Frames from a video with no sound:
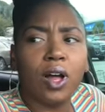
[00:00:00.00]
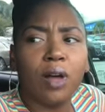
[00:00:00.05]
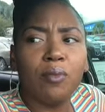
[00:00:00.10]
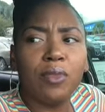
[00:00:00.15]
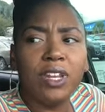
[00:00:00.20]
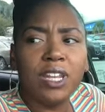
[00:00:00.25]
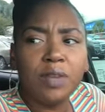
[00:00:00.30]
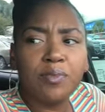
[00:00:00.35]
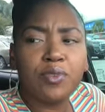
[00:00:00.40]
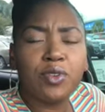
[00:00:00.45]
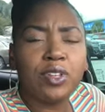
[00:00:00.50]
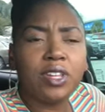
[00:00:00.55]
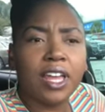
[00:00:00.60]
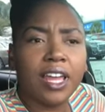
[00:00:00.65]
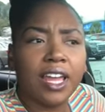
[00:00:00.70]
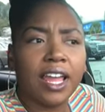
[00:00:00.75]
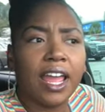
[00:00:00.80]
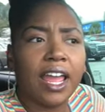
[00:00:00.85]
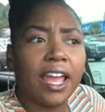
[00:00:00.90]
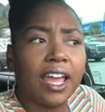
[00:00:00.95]

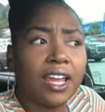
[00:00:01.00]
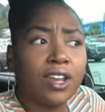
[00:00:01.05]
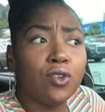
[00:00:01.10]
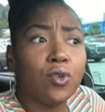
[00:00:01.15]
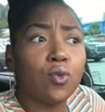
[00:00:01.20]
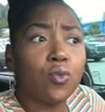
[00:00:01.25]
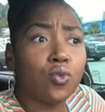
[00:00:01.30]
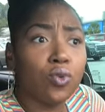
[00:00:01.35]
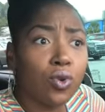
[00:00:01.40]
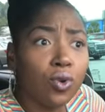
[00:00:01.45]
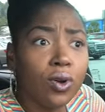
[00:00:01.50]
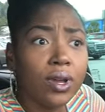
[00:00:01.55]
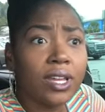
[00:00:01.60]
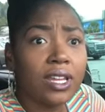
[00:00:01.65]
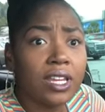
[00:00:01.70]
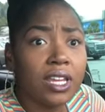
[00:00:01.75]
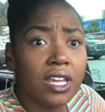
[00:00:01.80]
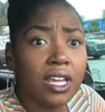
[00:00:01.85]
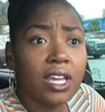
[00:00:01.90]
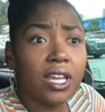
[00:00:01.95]
manipulate, and
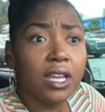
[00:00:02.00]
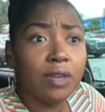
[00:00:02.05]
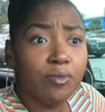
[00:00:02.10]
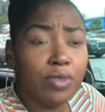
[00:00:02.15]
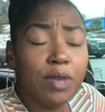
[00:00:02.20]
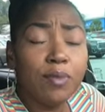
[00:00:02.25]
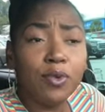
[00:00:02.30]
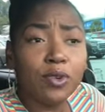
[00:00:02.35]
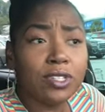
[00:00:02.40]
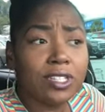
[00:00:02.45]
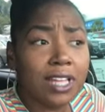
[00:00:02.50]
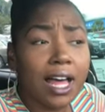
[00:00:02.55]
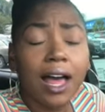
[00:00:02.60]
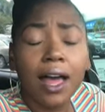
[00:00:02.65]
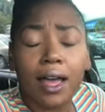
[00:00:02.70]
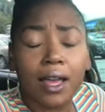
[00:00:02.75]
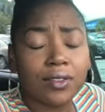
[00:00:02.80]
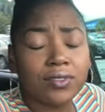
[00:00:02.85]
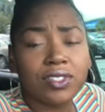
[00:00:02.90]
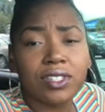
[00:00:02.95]
ruin people's
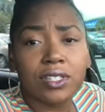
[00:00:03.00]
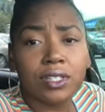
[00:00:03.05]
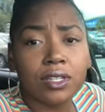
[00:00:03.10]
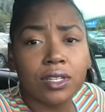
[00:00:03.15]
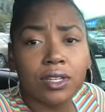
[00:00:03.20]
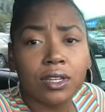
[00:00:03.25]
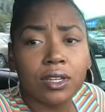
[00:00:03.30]
lives